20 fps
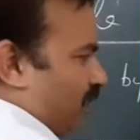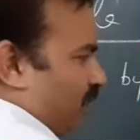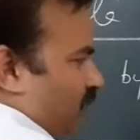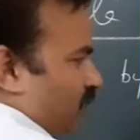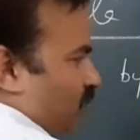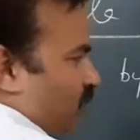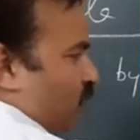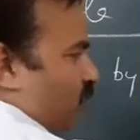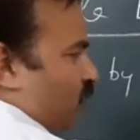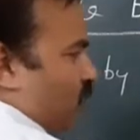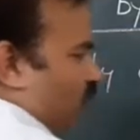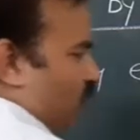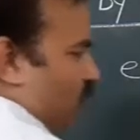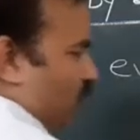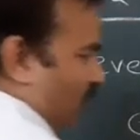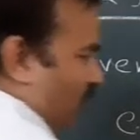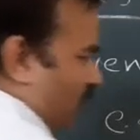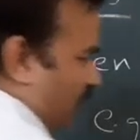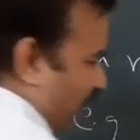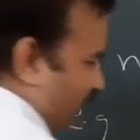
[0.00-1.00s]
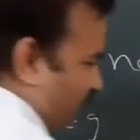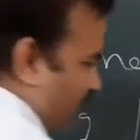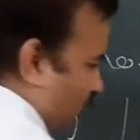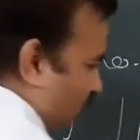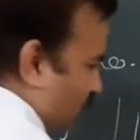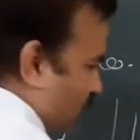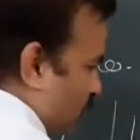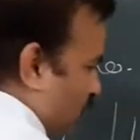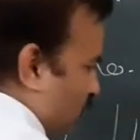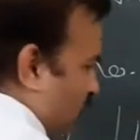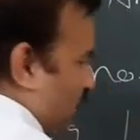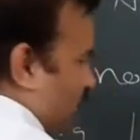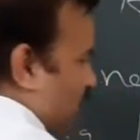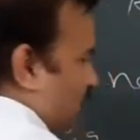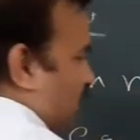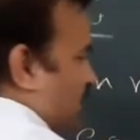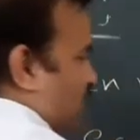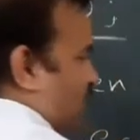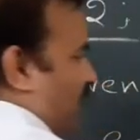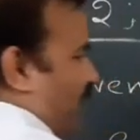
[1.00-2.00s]
You do not have to look to
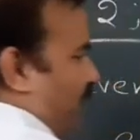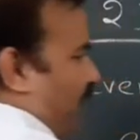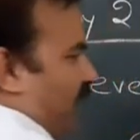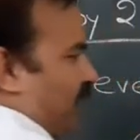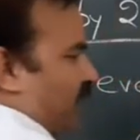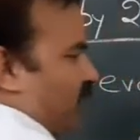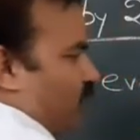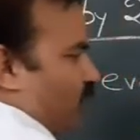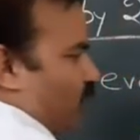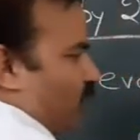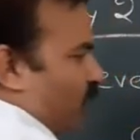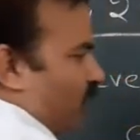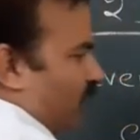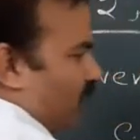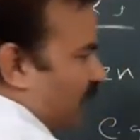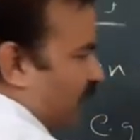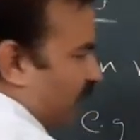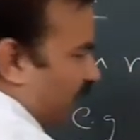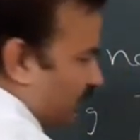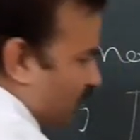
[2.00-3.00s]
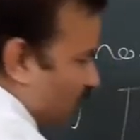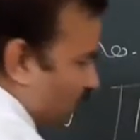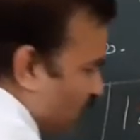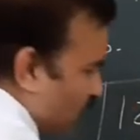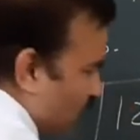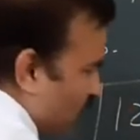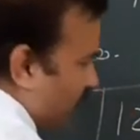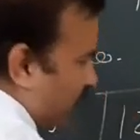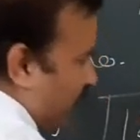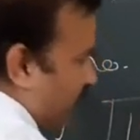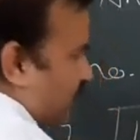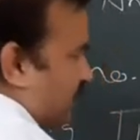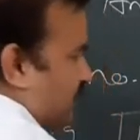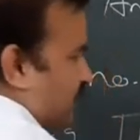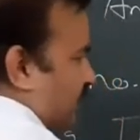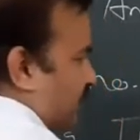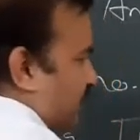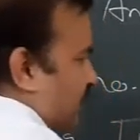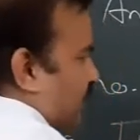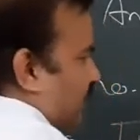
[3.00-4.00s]
this one part. Only unit
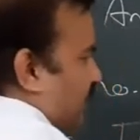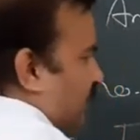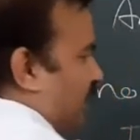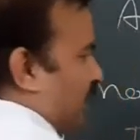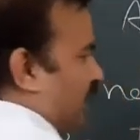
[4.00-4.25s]
digit.